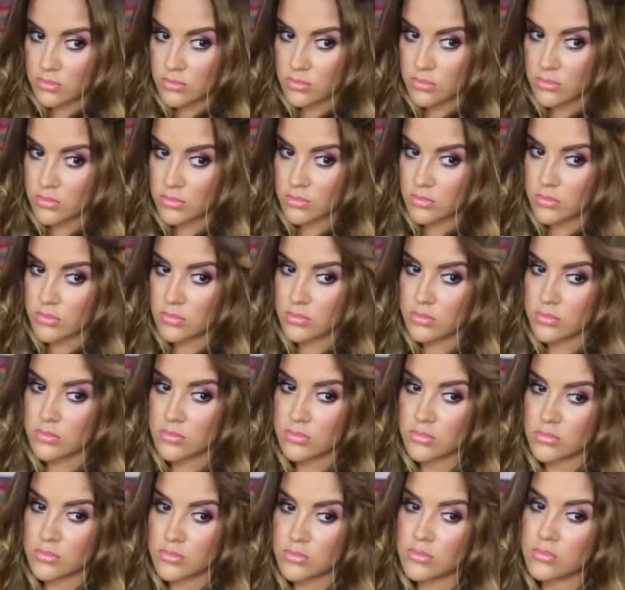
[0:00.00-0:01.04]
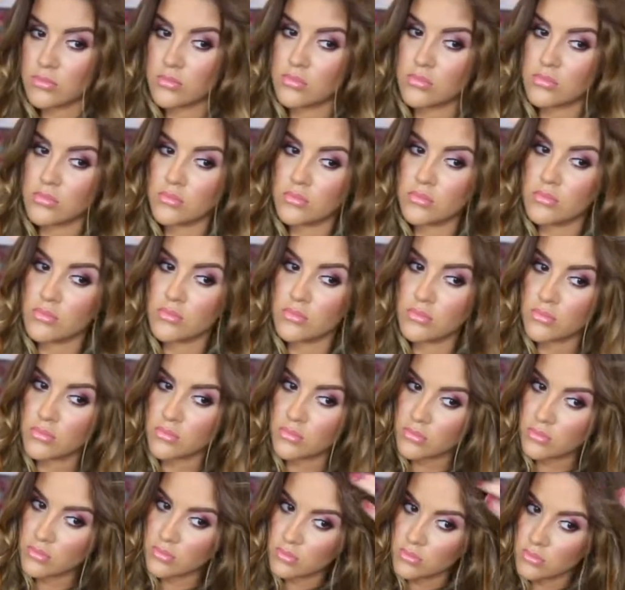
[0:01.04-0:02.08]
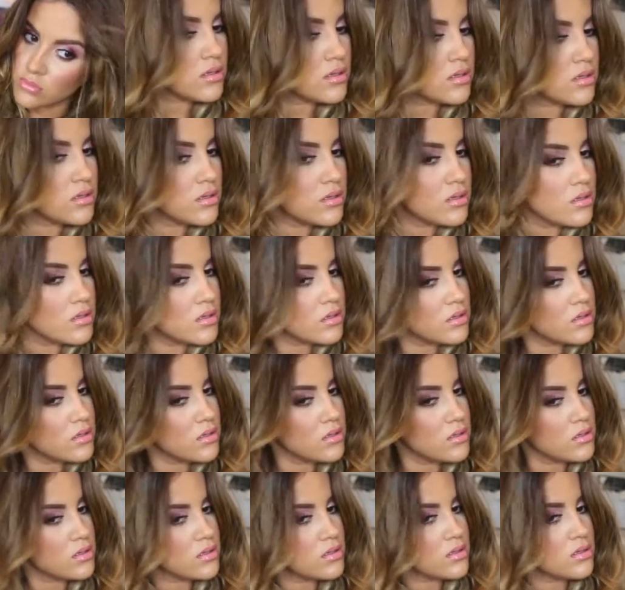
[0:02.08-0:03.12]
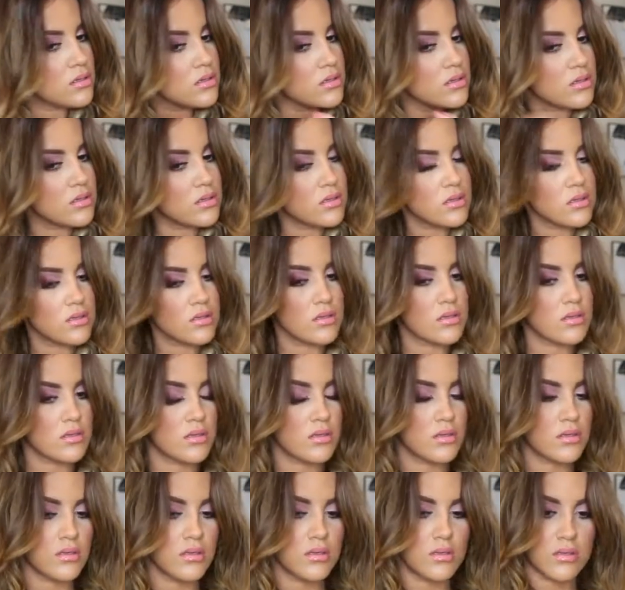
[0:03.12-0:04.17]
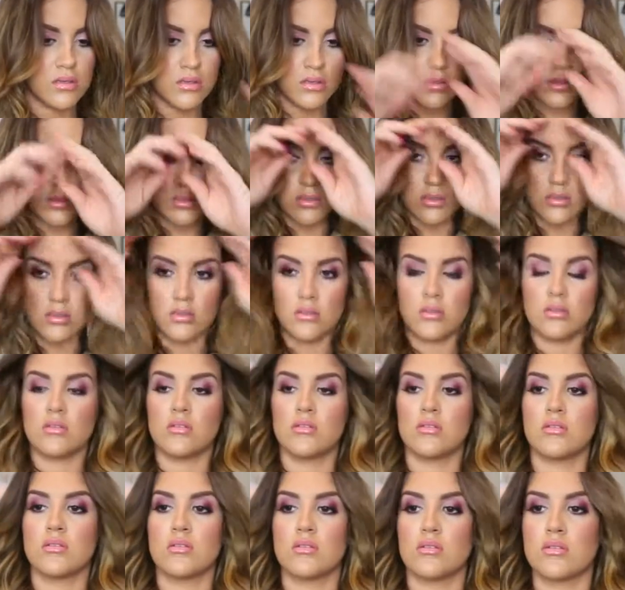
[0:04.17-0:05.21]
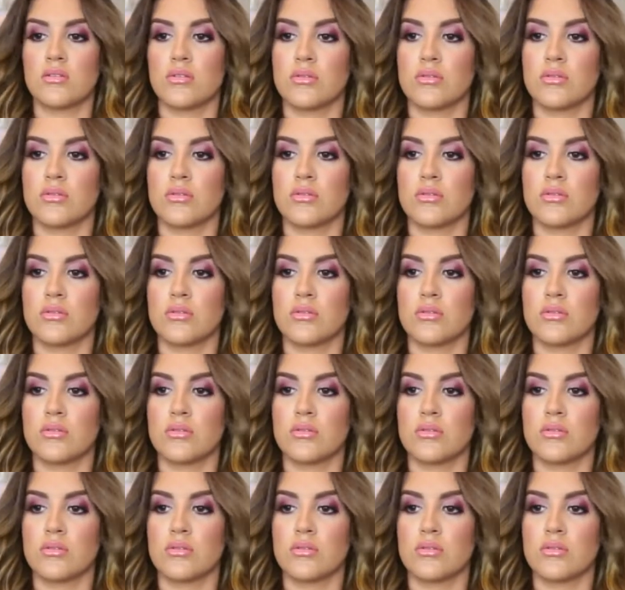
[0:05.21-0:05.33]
[no speech]